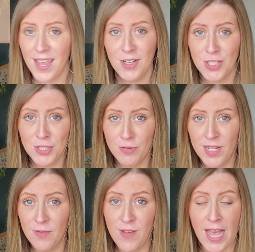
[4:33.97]
And just a
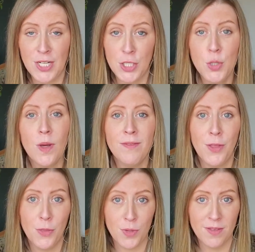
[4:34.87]
random fact, two of
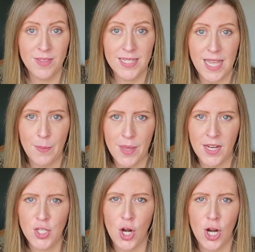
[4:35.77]
the three of these I
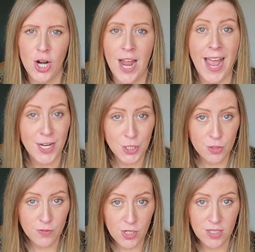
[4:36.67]
picked are
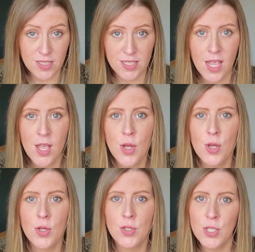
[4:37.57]
extroverts.
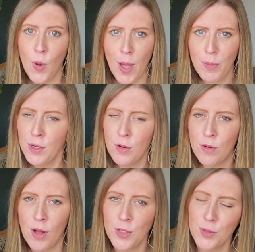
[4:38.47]
So I wanna know
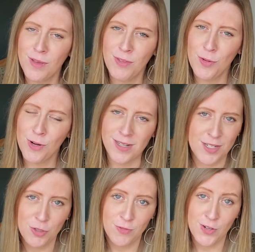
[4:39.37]
also if you are an
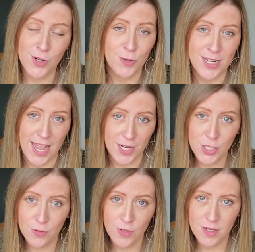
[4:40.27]
introvert or an
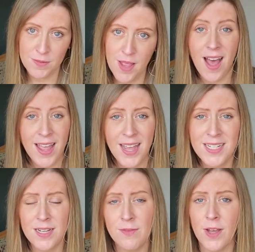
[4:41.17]
extrovert. I
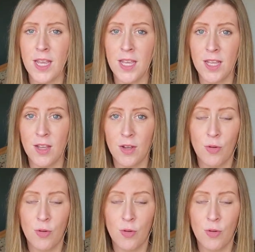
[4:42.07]
identify